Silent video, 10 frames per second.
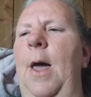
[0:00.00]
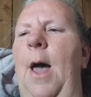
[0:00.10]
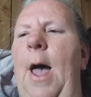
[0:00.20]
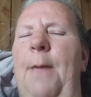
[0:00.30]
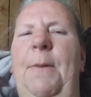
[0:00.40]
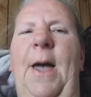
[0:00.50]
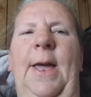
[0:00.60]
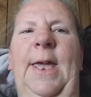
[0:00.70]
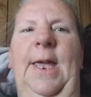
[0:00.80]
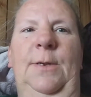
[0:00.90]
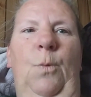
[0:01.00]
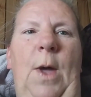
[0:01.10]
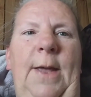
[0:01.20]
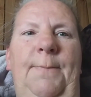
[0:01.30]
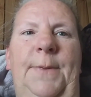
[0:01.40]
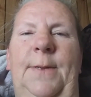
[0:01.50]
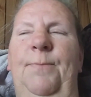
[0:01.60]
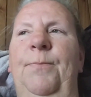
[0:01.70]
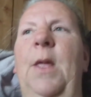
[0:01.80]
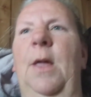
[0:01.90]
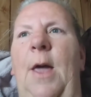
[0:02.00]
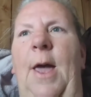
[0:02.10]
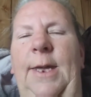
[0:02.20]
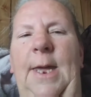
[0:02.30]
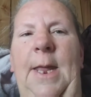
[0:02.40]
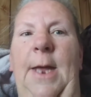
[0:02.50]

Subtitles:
I buy a case of wipes. Again,